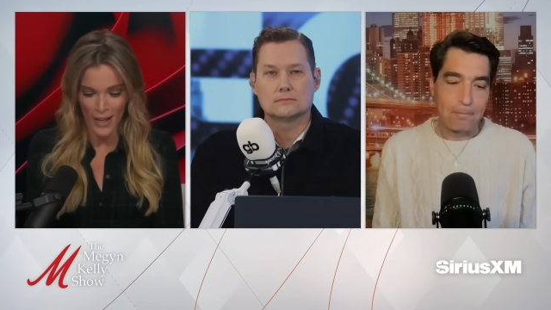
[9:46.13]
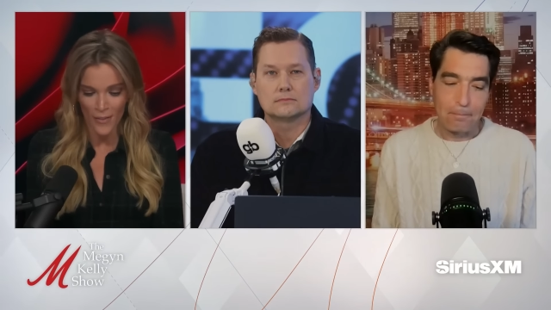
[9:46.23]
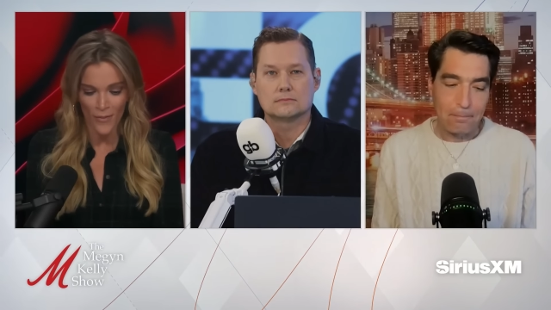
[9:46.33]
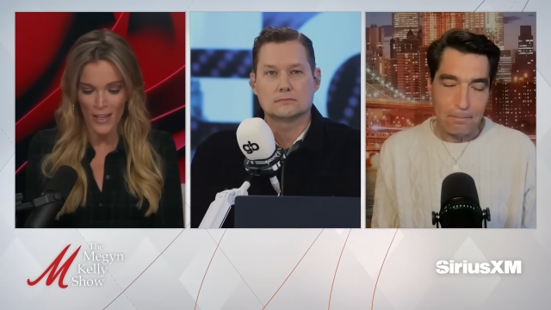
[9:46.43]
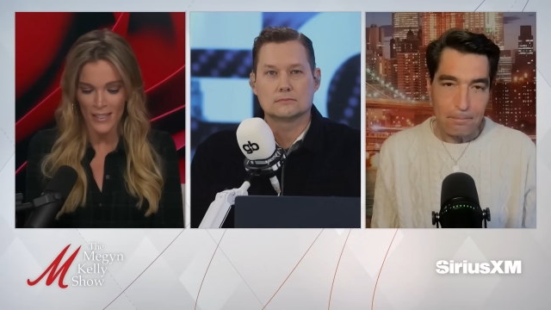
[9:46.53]

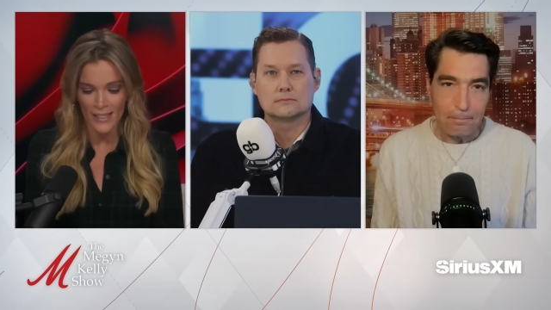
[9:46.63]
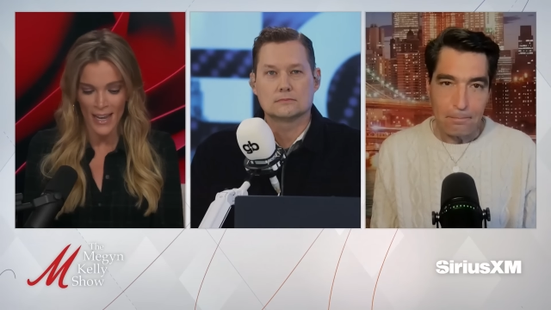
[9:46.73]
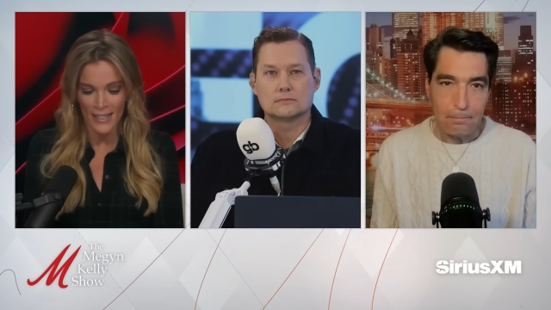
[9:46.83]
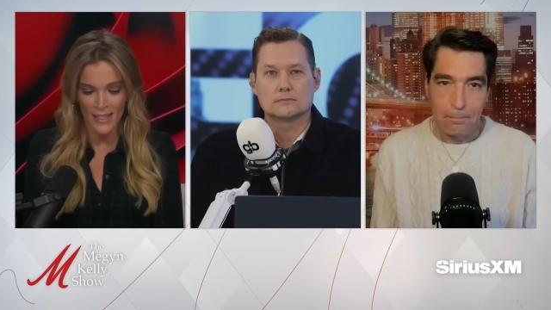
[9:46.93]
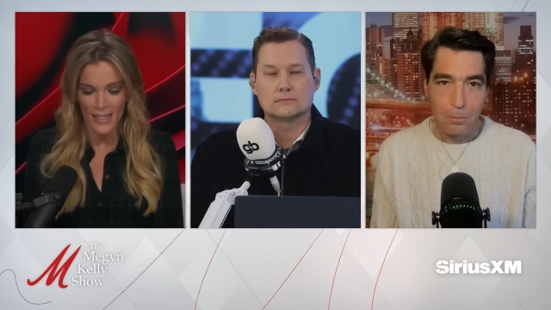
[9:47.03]
Speaker 1: if this
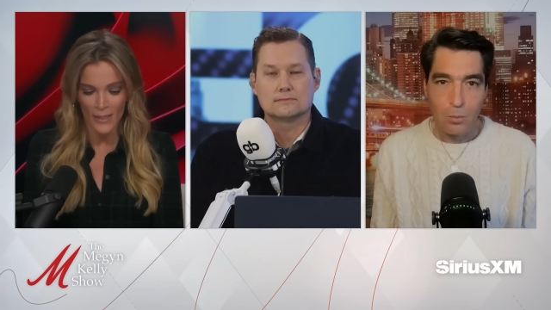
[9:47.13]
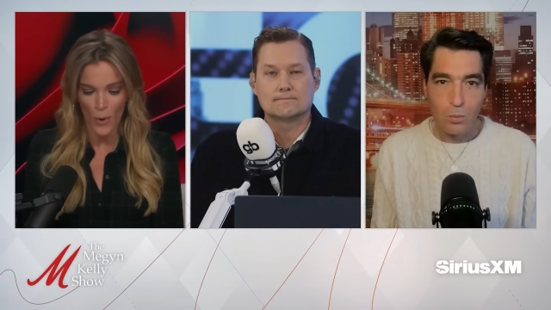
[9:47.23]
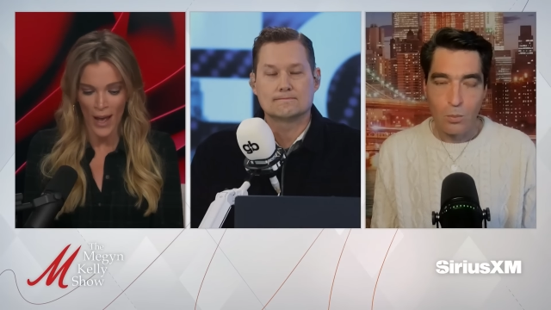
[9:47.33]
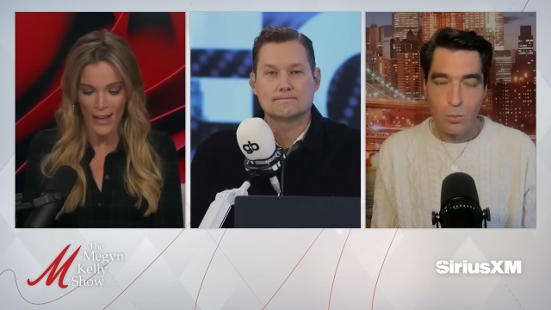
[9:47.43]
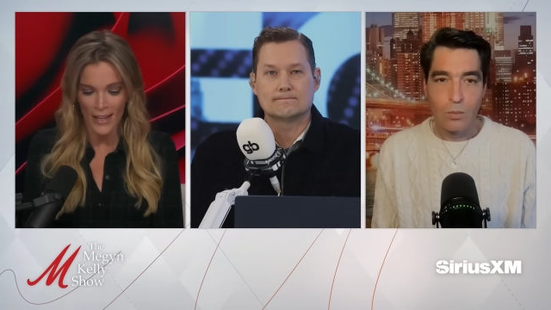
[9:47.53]
stays this
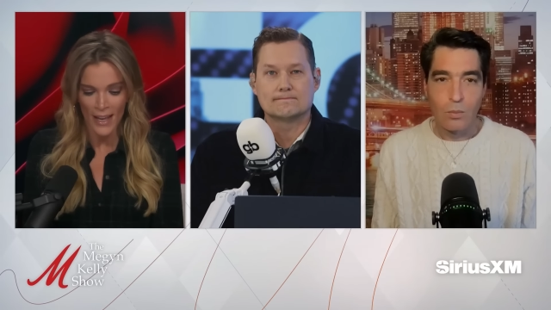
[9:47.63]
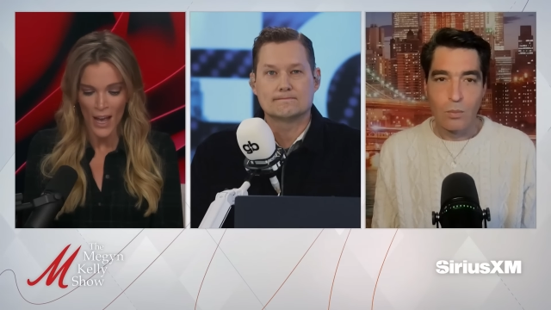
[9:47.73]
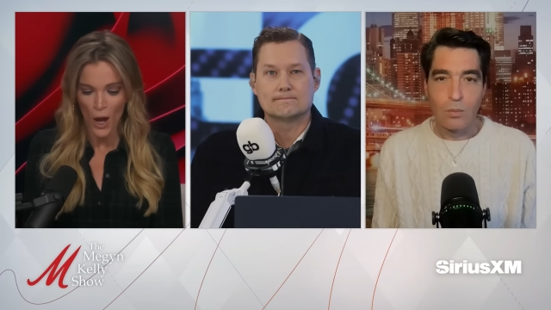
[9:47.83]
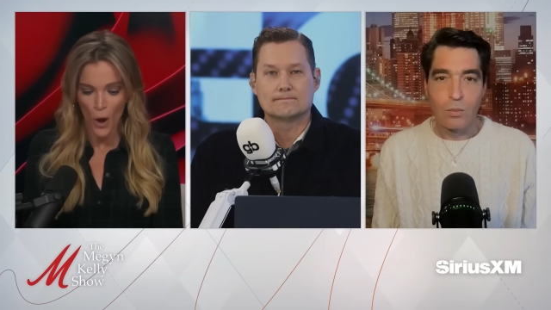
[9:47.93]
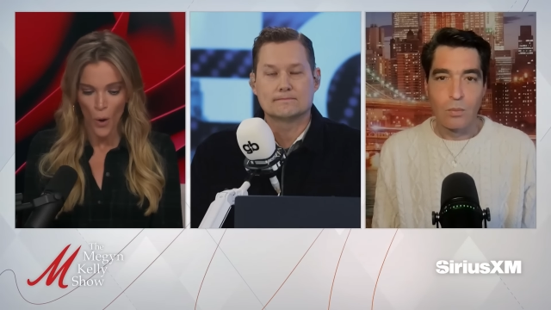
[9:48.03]
way.
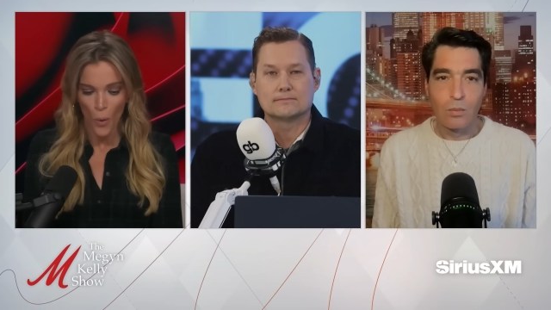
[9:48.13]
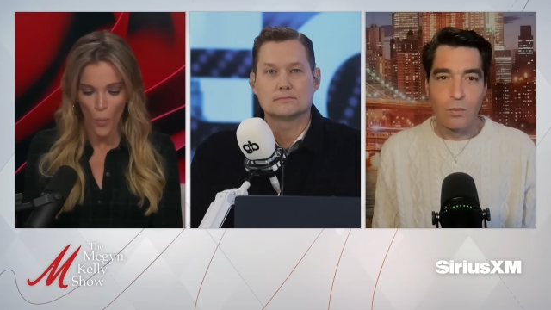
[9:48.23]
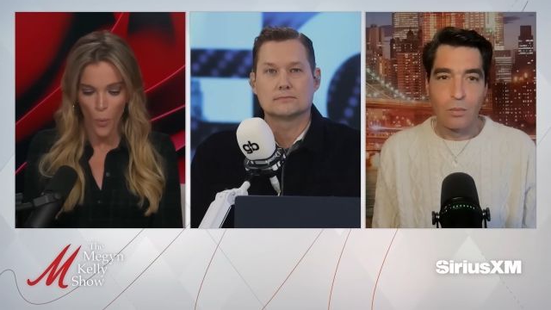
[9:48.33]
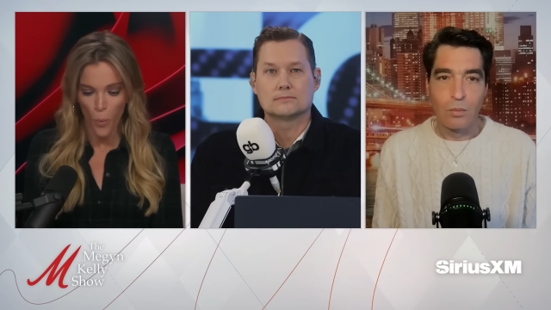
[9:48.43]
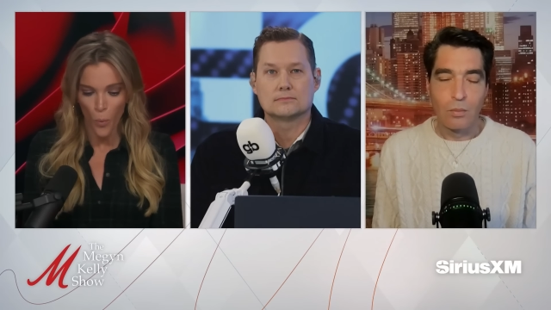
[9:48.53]

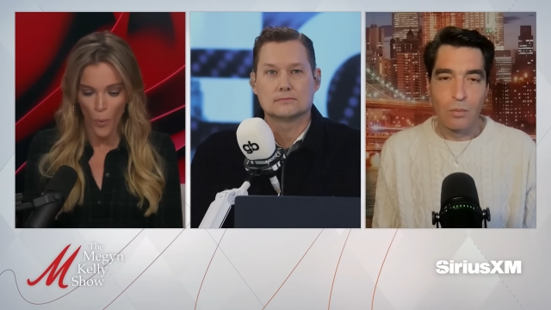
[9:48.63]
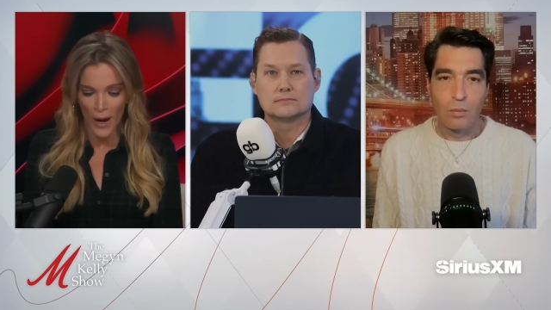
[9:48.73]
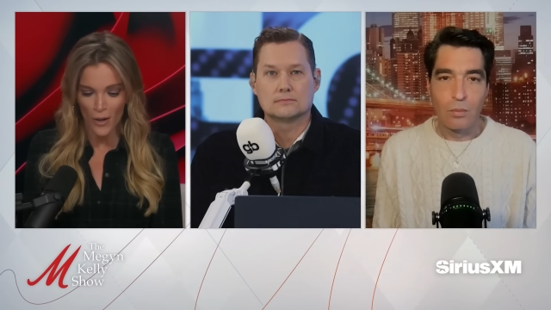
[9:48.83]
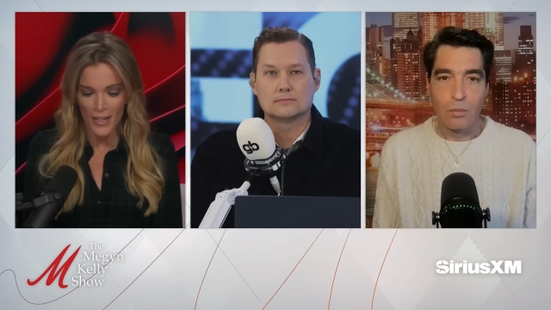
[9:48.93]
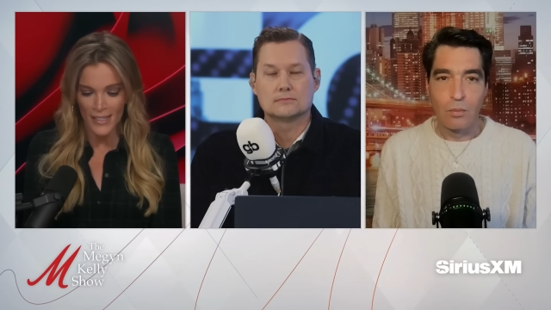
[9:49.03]

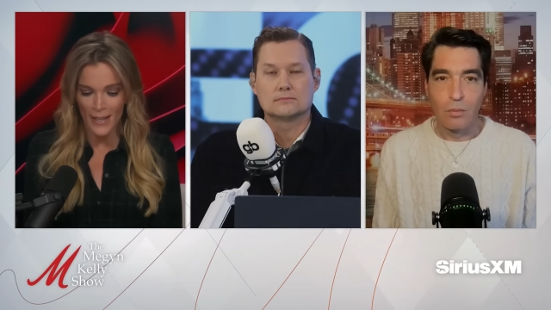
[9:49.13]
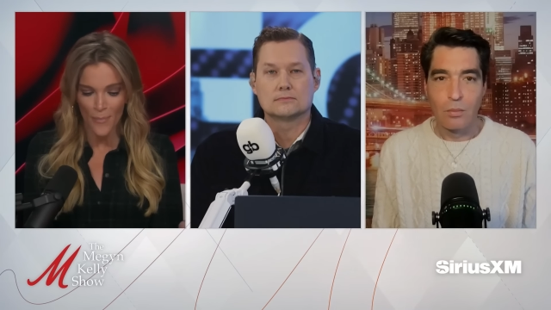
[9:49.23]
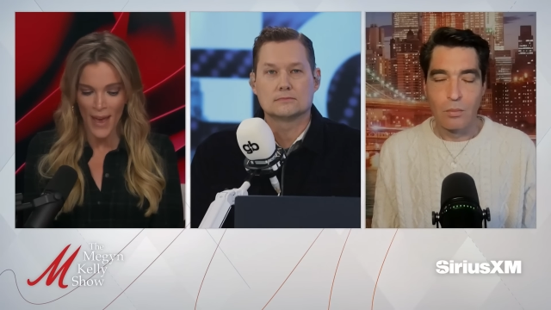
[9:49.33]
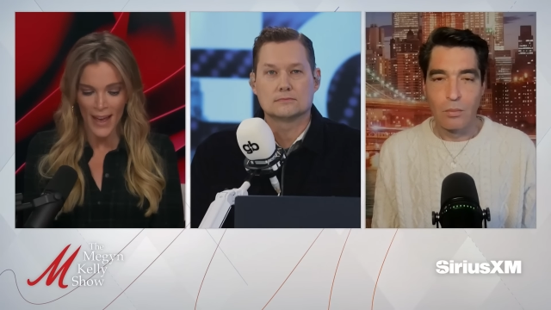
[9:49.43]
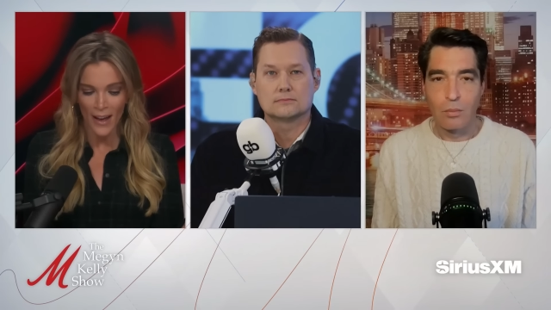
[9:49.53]
Where does he
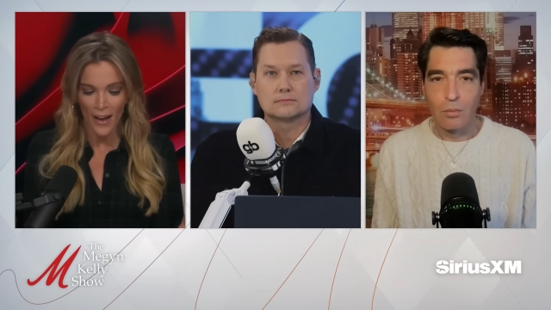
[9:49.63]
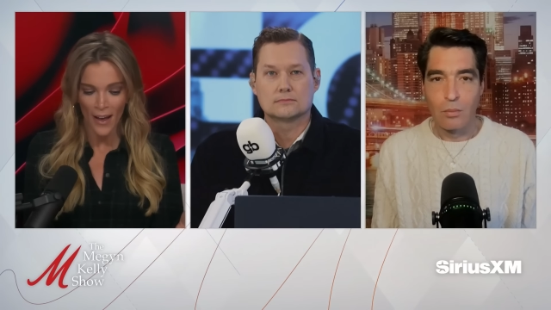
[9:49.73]
make